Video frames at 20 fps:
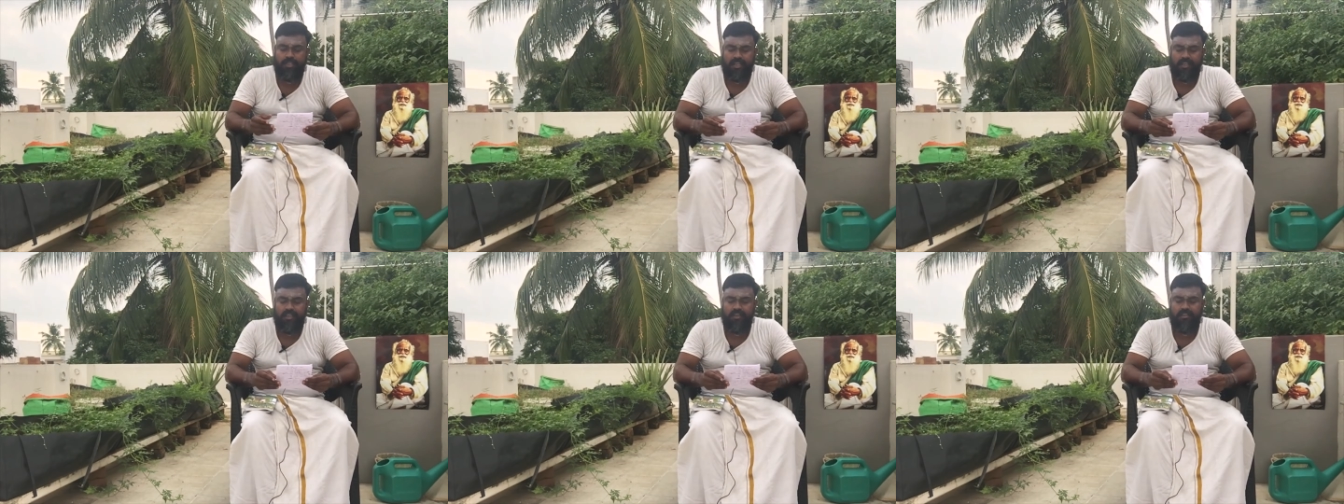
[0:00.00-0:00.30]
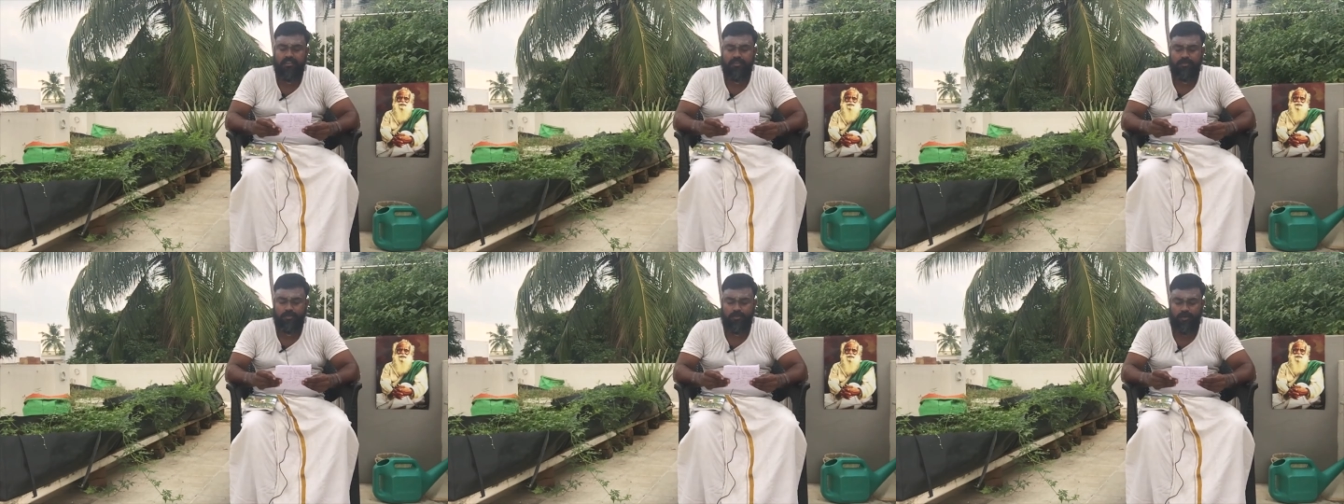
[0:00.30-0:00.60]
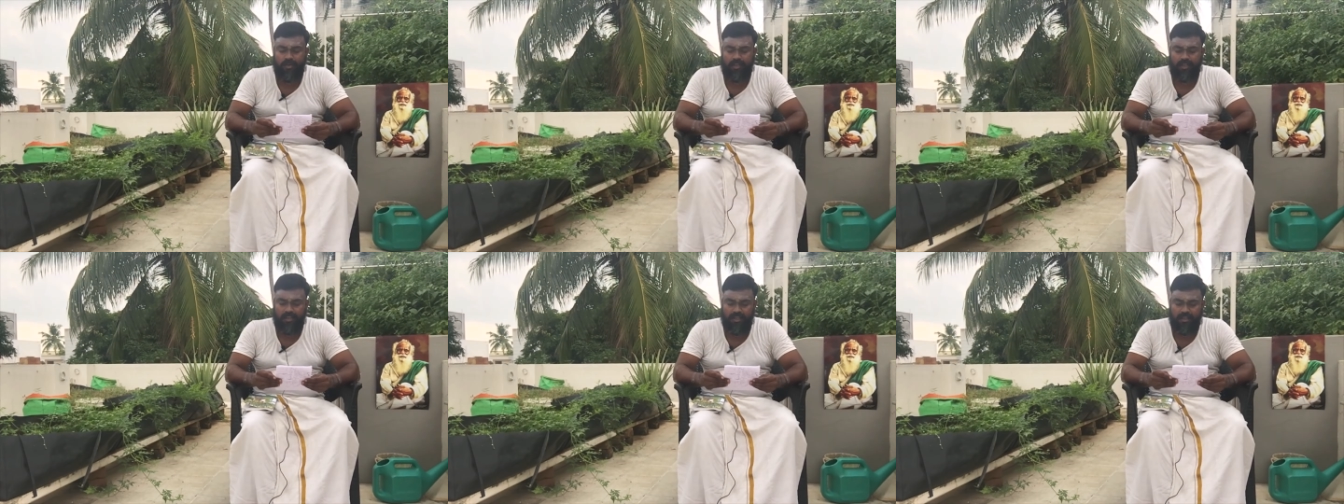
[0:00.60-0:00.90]
10 years
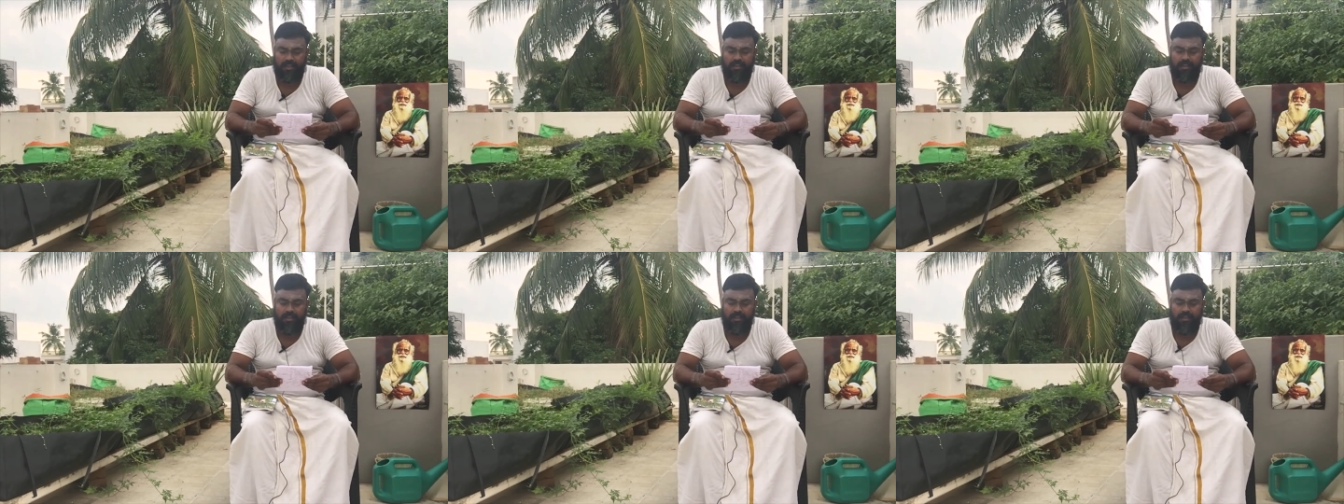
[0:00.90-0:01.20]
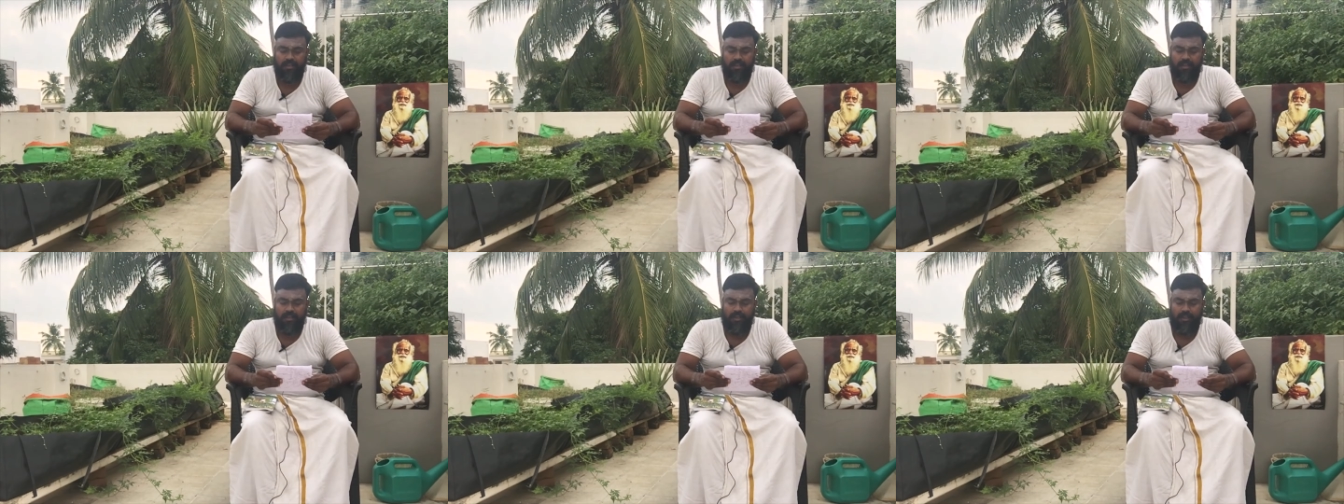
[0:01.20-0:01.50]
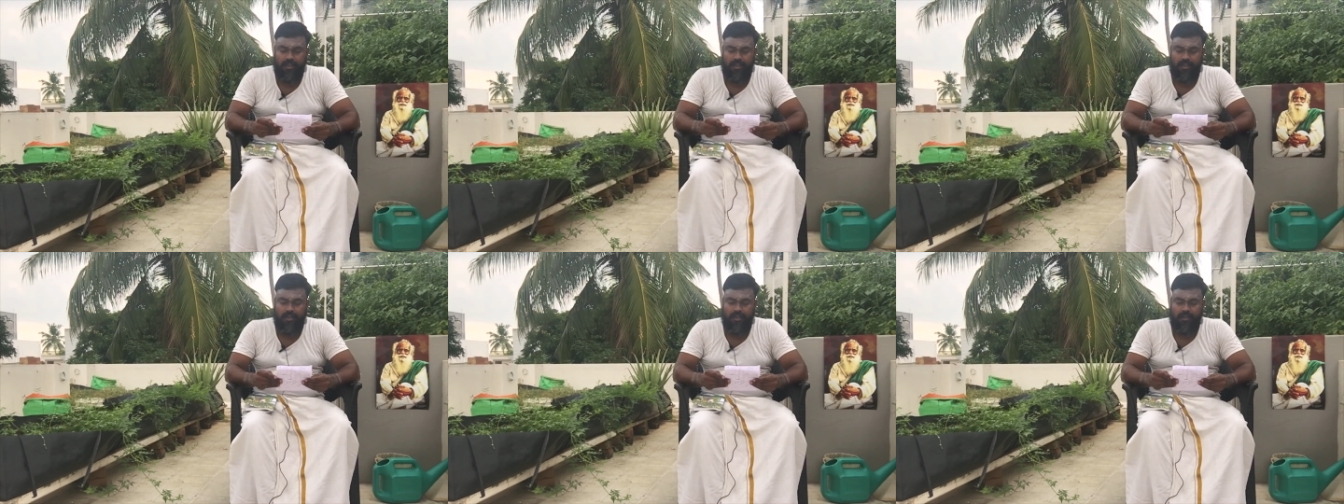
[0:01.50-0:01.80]
old kid
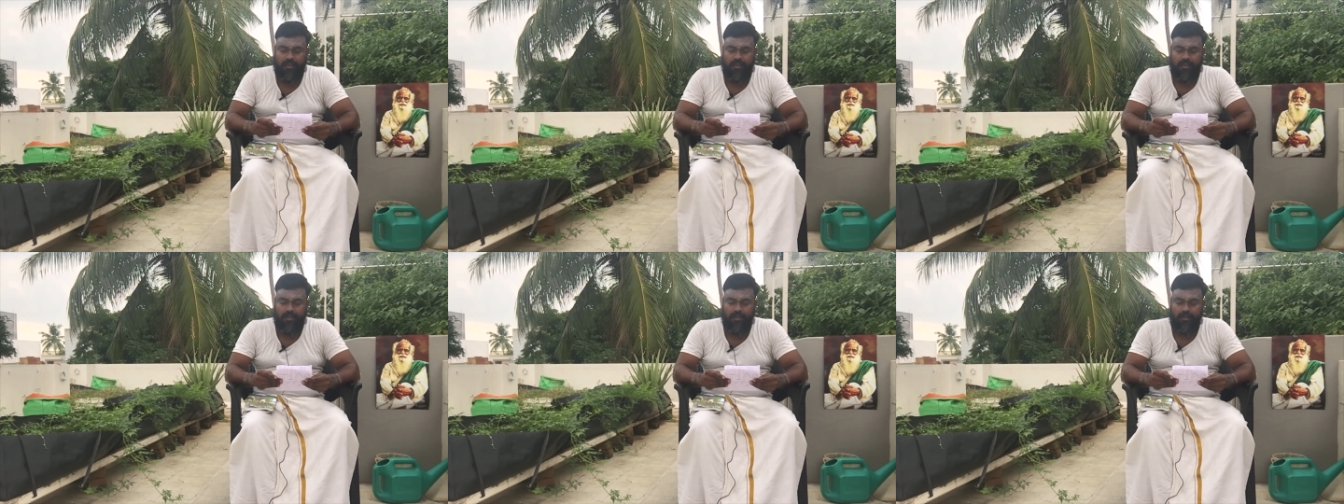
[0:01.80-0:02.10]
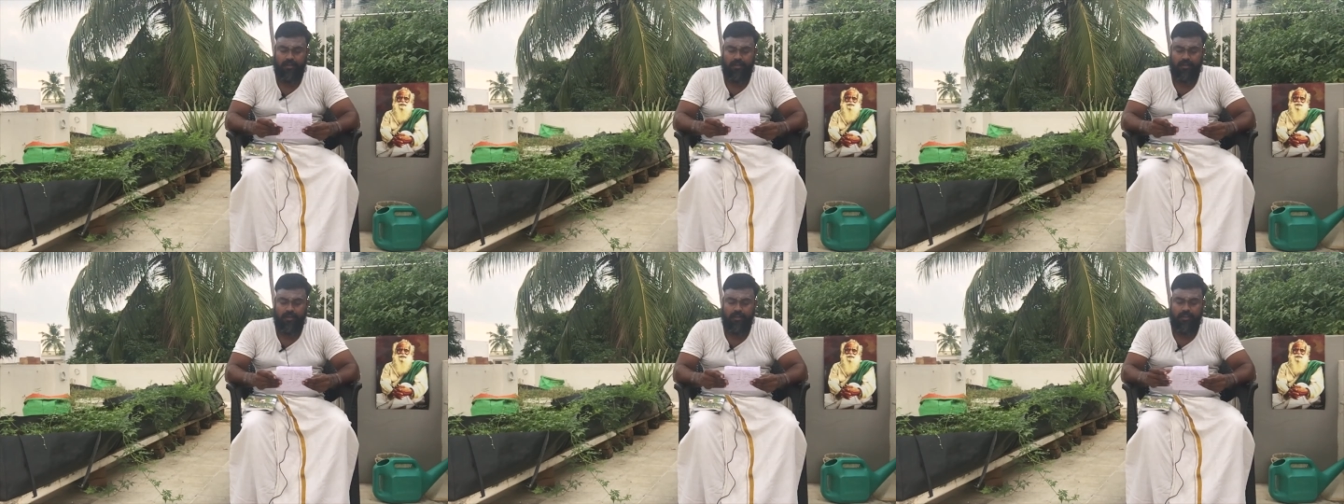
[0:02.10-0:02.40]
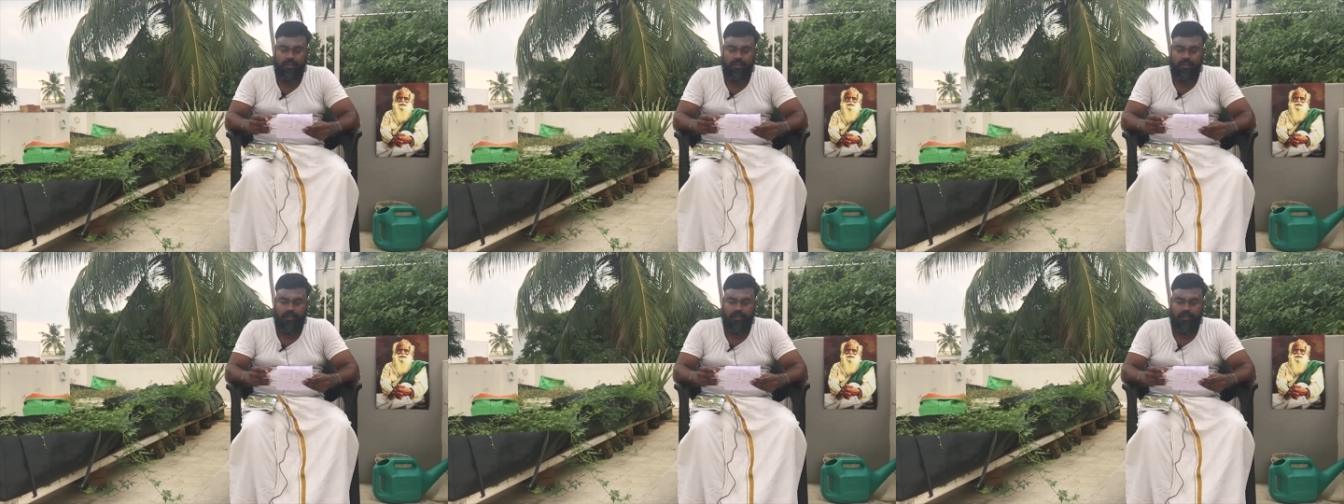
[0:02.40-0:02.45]
and uh,